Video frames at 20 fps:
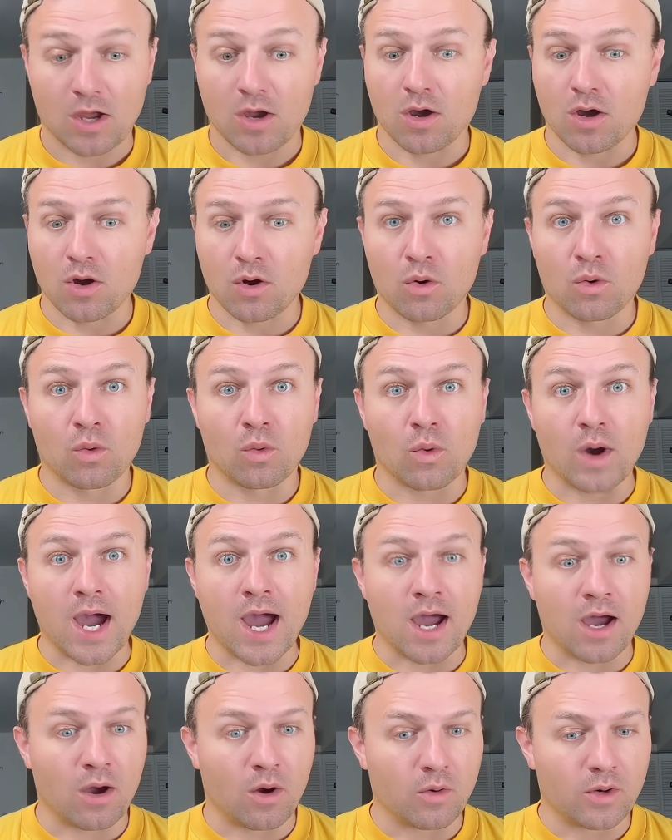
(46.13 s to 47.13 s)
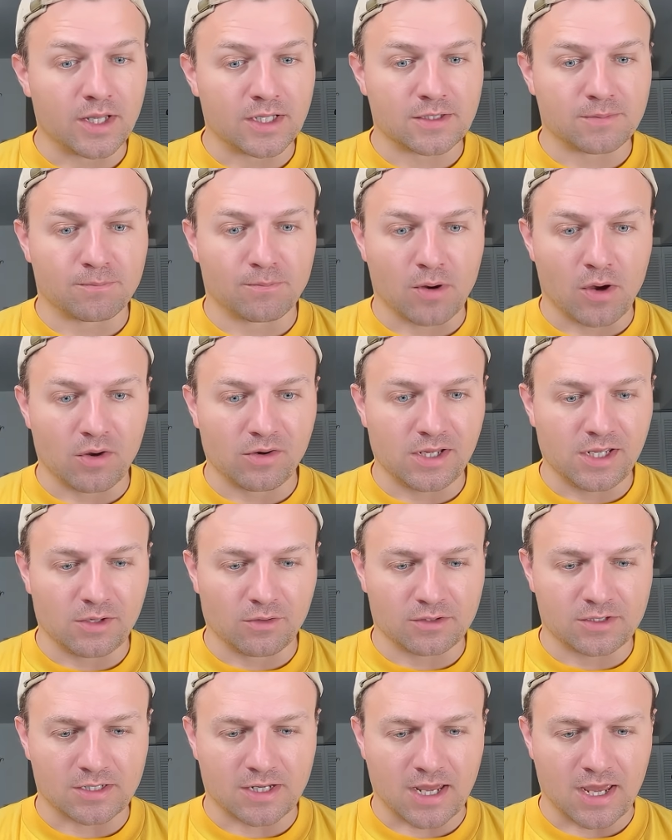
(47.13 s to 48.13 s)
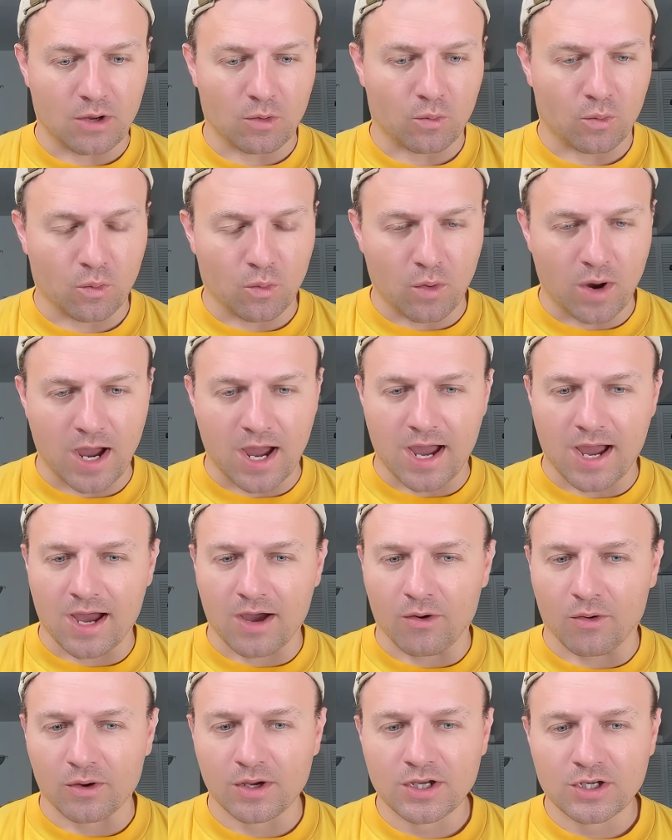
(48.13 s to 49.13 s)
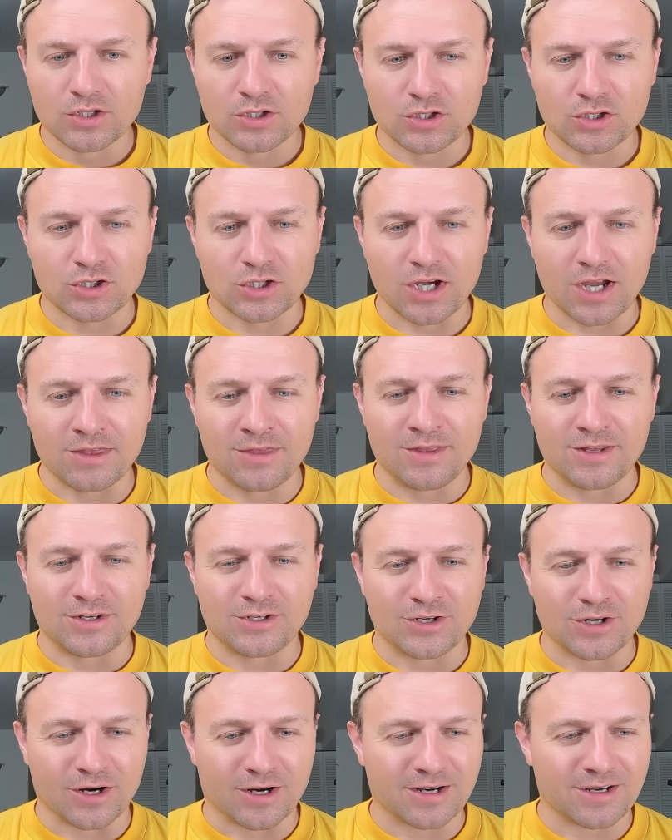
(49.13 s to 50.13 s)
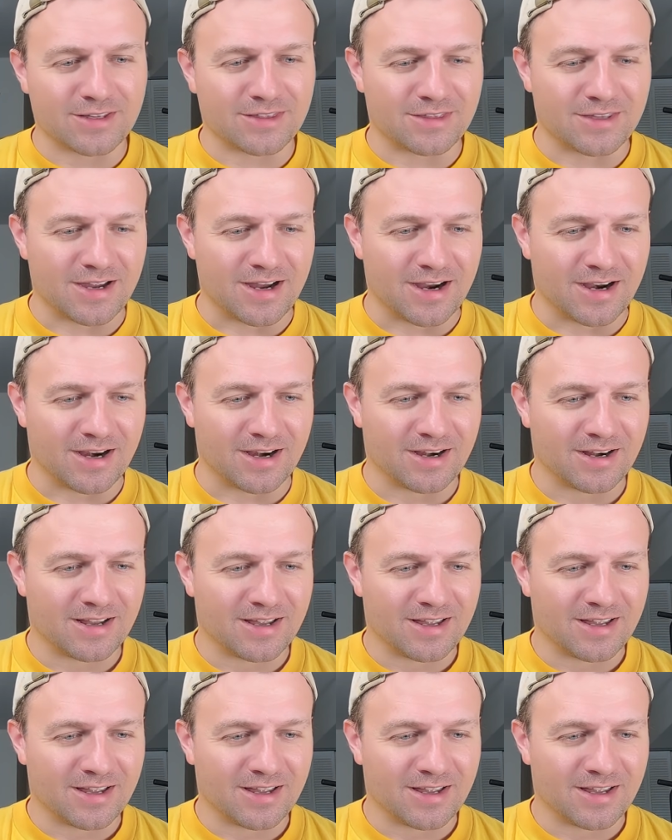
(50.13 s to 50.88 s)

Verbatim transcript: Oh wow, it's bald eagle today. Wow, shot in the dark there.